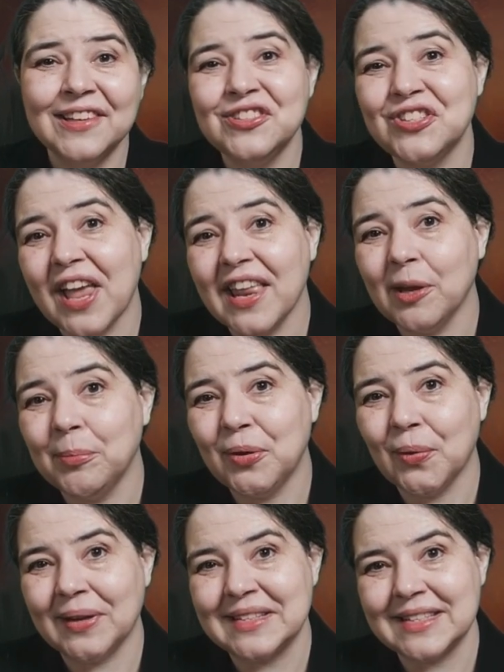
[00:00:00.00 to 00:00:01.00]

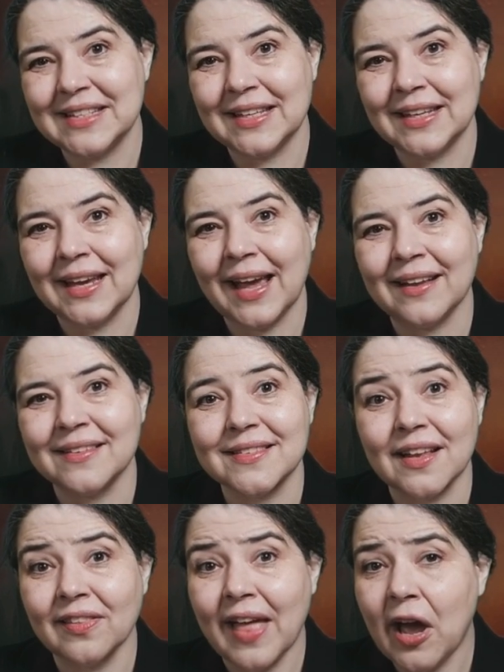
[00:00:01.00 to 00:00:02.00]
JWST has
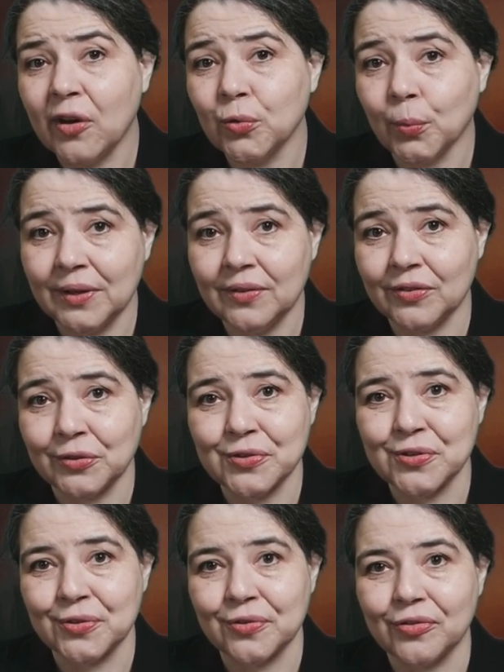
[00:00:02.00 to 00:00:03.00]
allowed
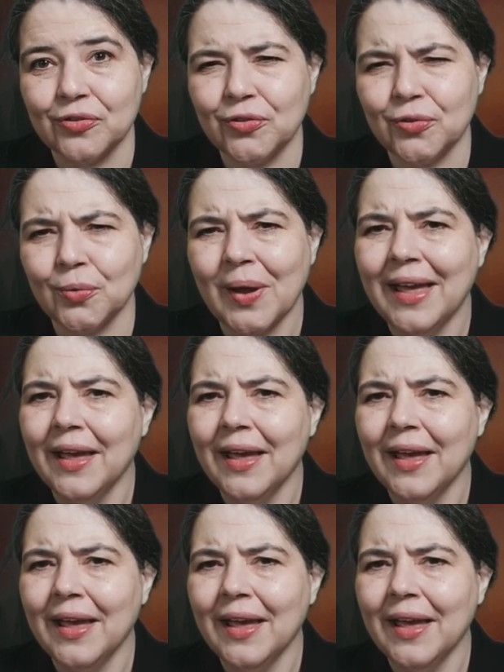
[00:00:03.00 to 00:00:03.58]
researchers to